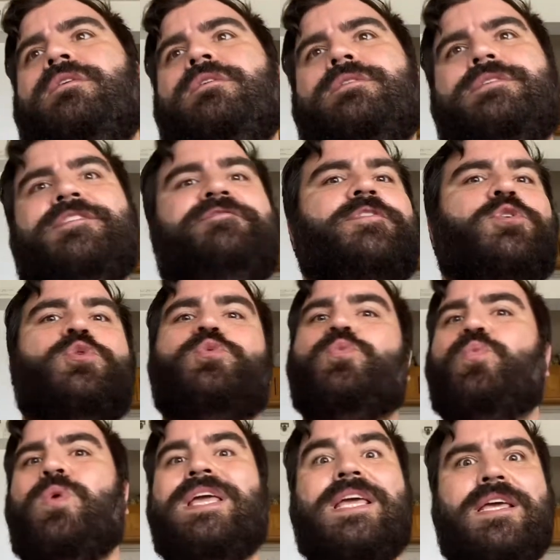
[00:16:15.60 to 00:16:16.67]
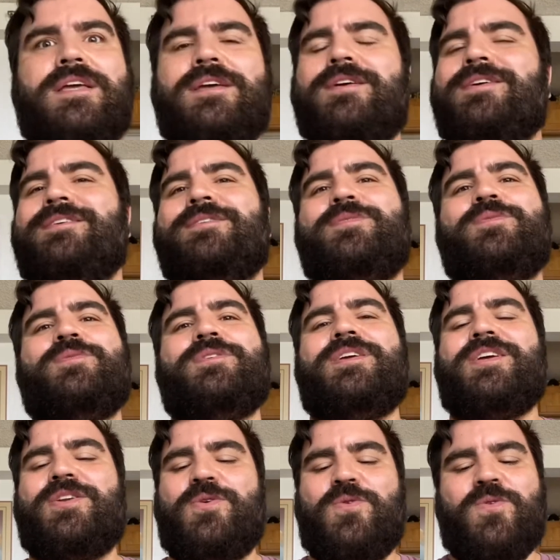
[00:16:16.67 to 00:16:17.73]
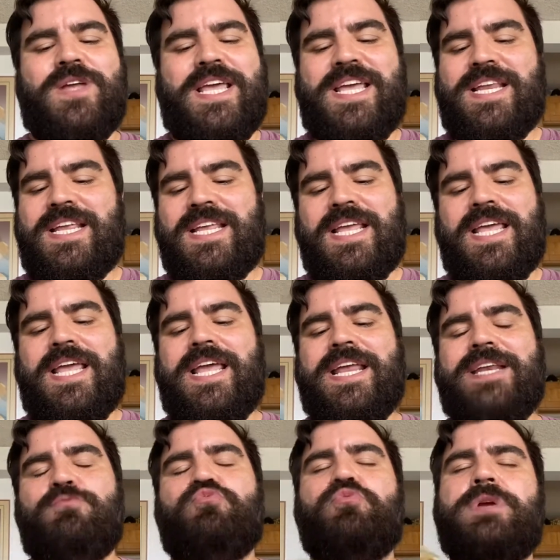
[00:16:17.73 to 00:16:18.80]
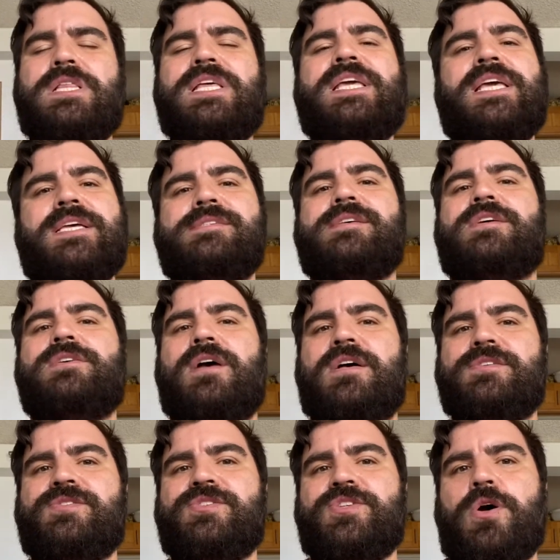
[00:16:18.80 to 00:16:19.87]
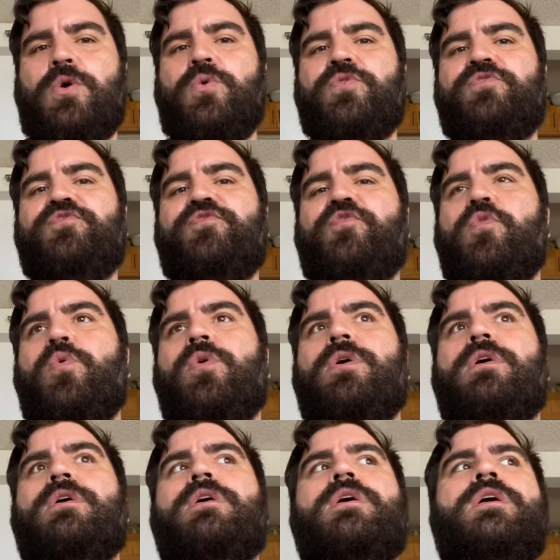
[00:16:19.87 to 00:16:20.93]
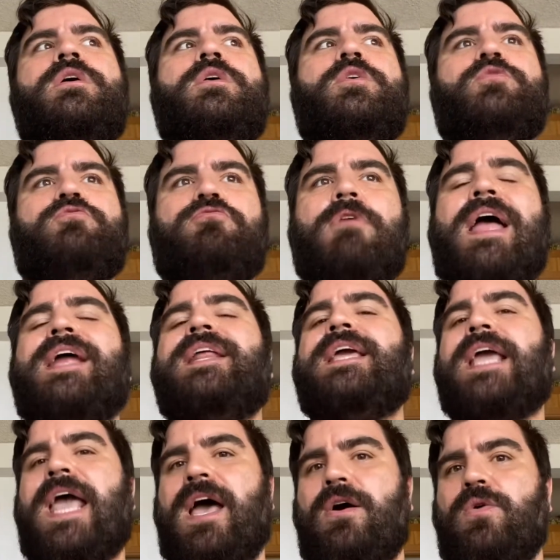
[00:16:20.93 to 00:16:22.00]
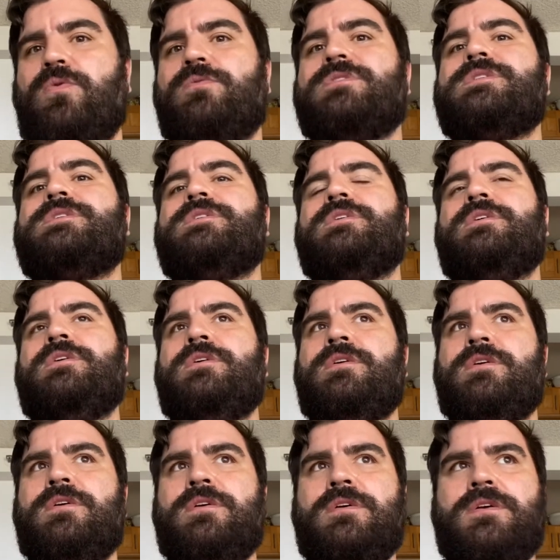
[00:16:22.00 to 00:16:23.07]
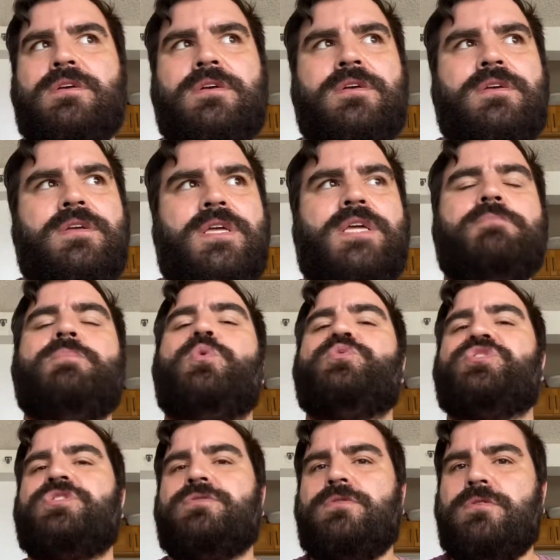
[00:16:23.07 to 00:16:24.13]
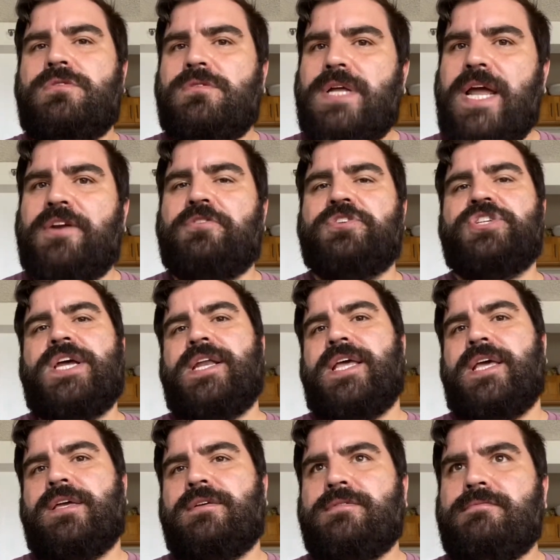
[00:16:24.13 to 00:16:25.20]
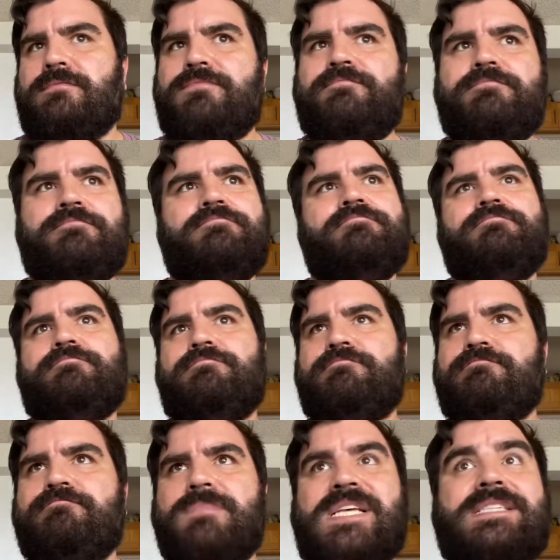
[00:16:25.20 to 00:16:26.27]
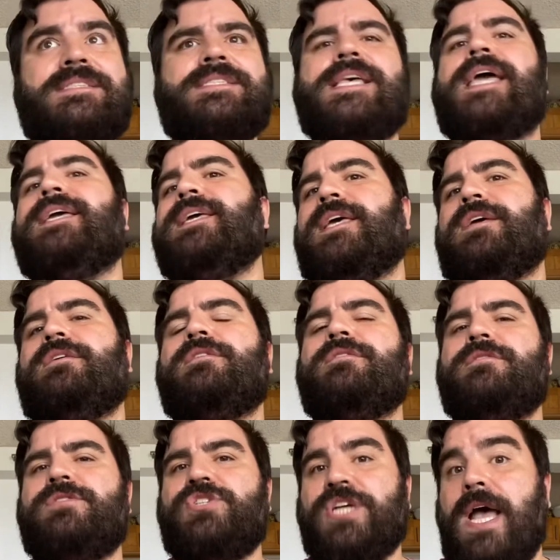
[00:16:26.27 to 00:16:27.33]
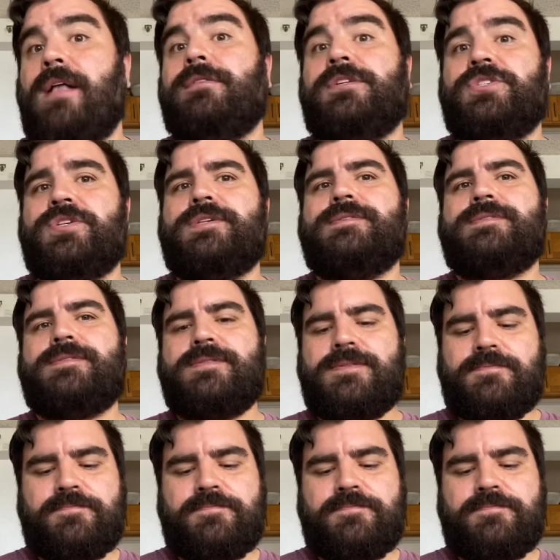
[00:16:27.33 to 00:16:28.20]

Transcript: difficult week. You know, it really is a stone for writing out emotional, energetic, psychic challenges.